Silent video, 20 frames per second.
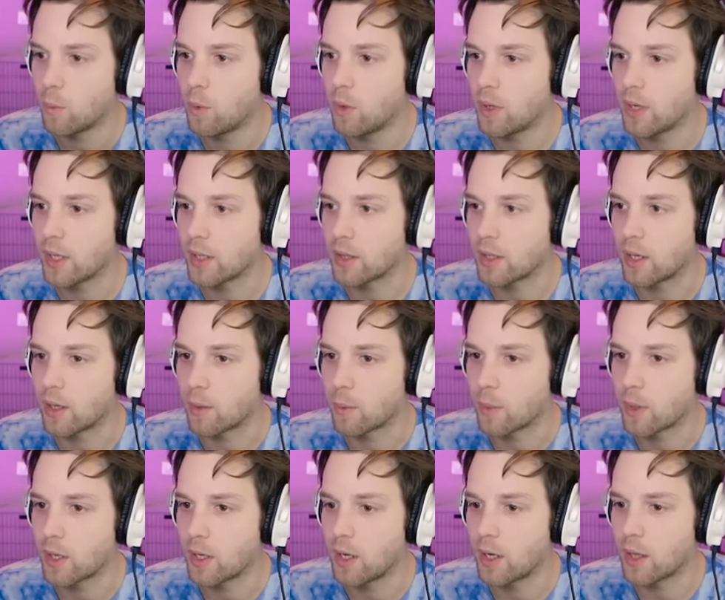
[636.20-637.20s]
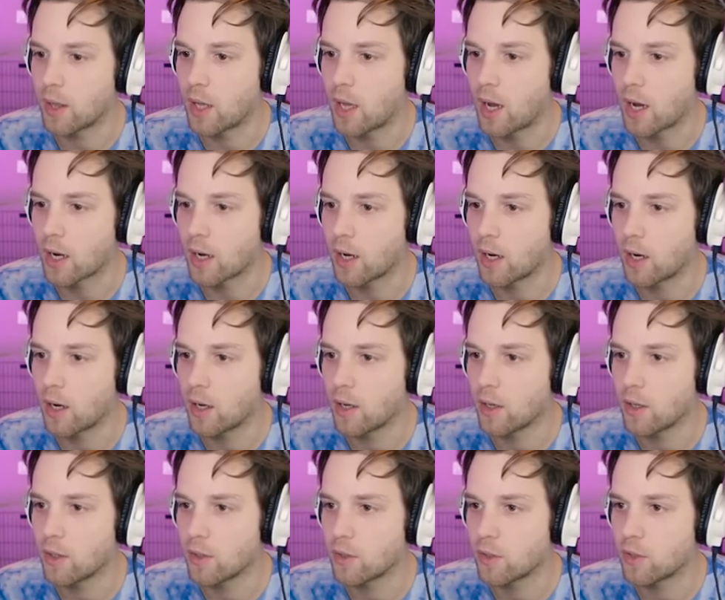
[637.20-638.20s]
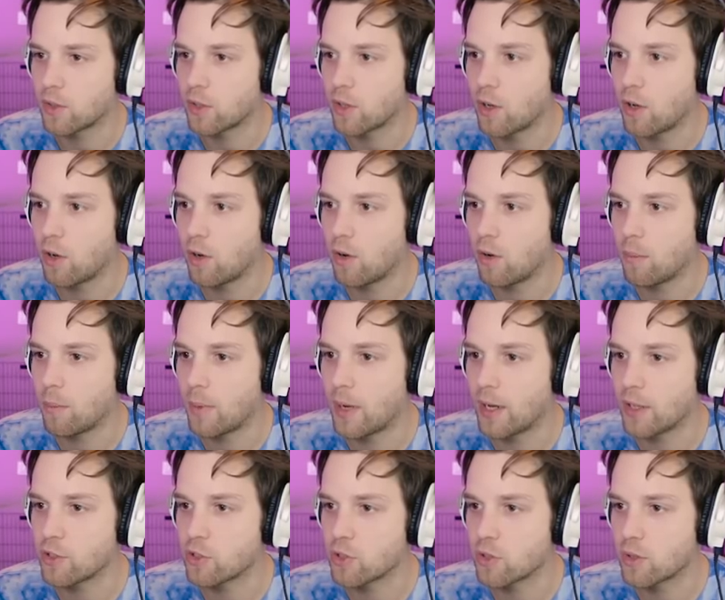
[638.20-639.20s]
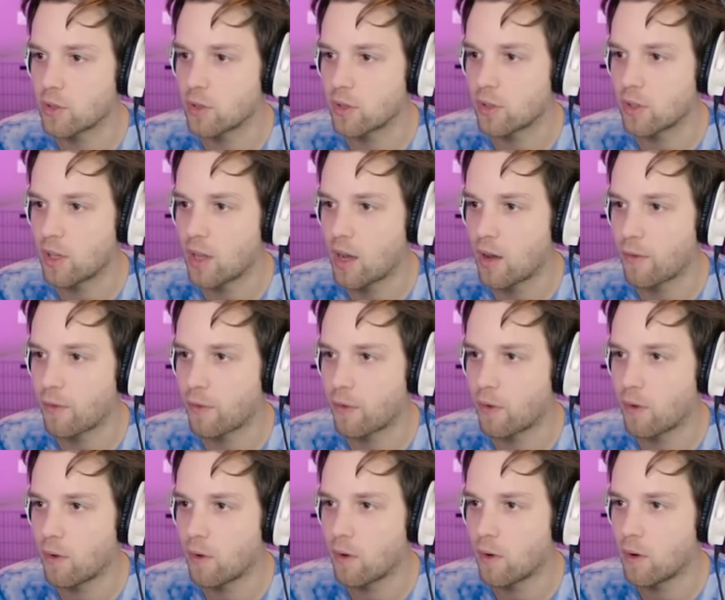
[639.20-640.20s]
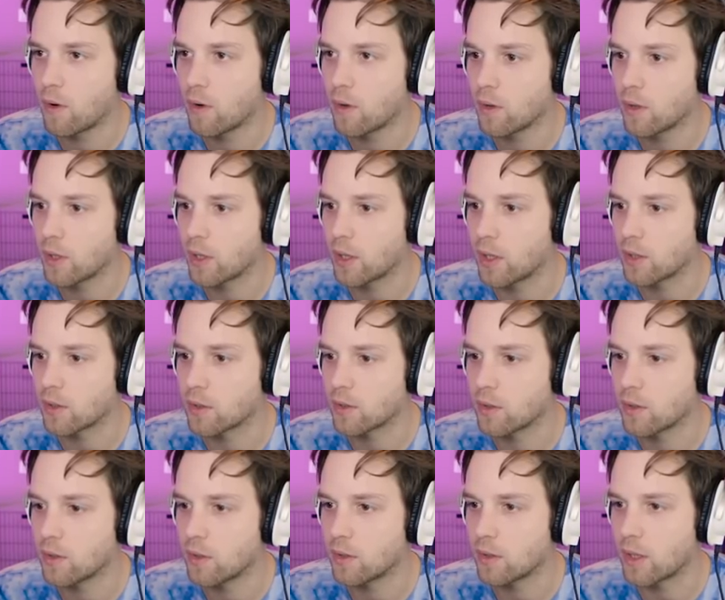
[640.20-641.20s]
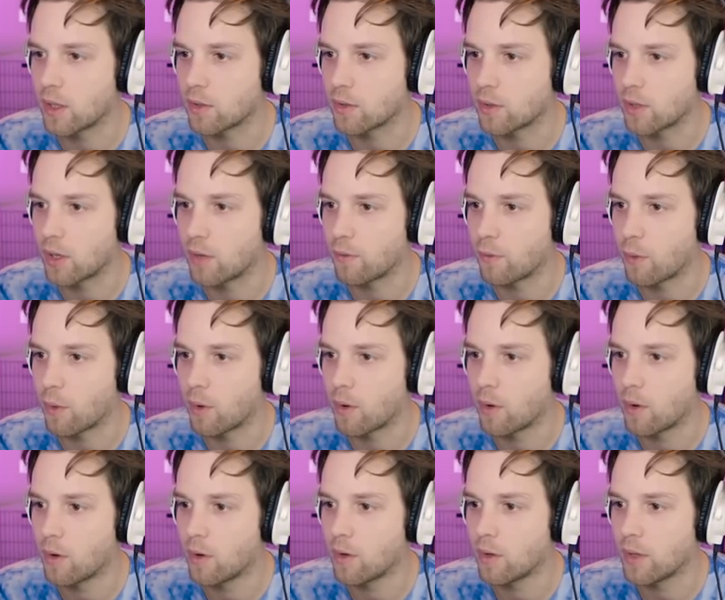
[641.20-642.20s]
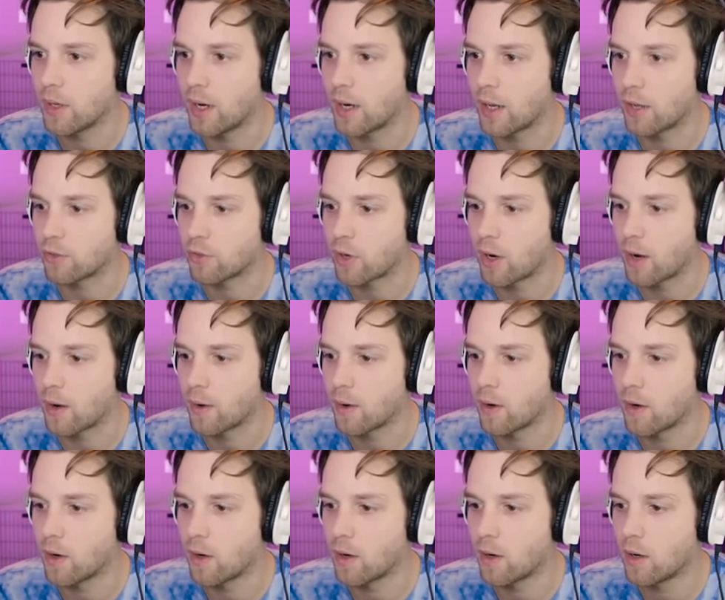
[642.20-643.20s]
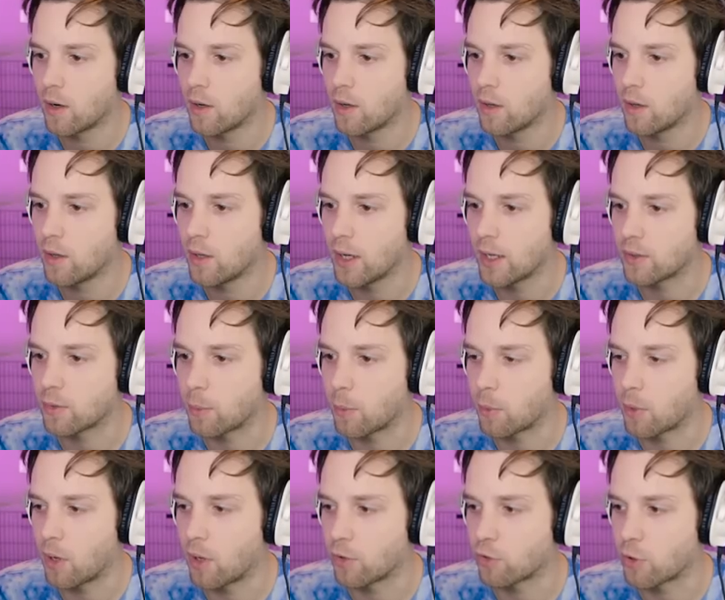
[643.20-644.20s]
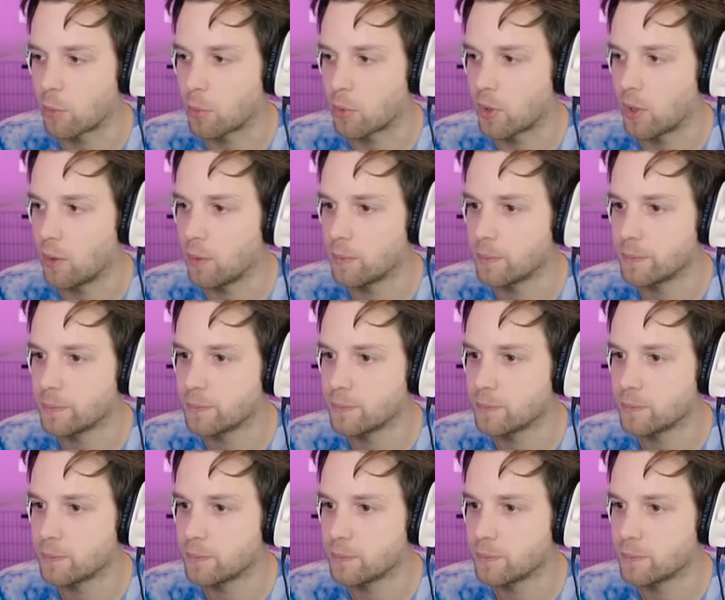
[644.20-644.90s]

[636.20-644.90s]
We'll get there. We're going to unlock so much stuff. Look at this. These guys are done for. Yeah, nice try. That's what we call a triple kill.